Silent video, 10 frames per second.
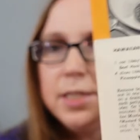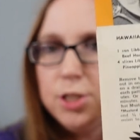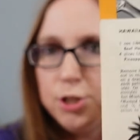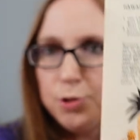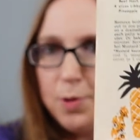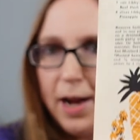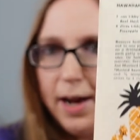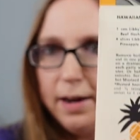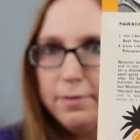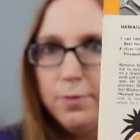these do
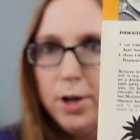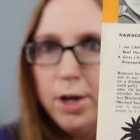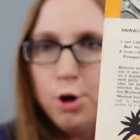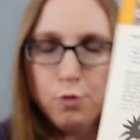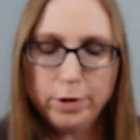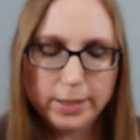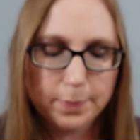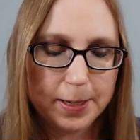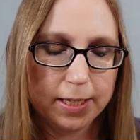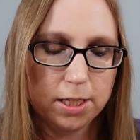have
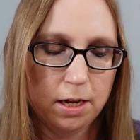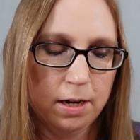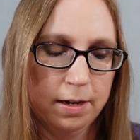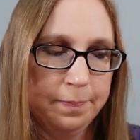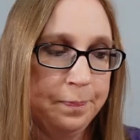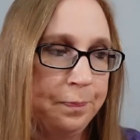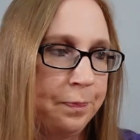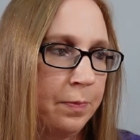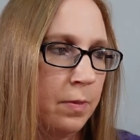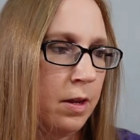recipes on
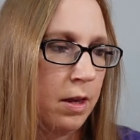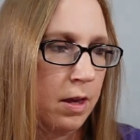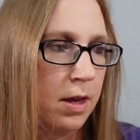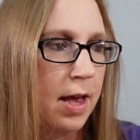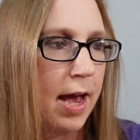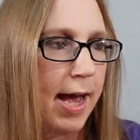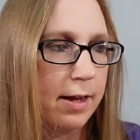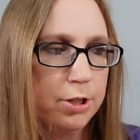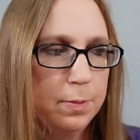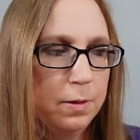
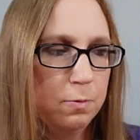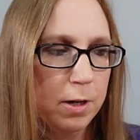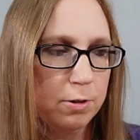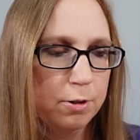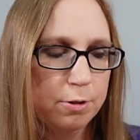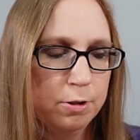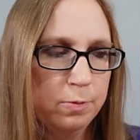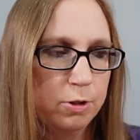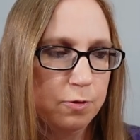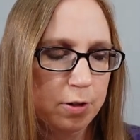how to be well
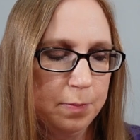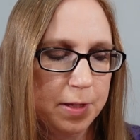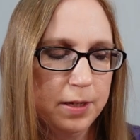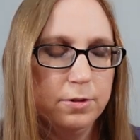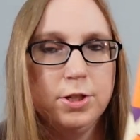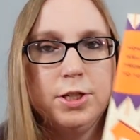groomed from heel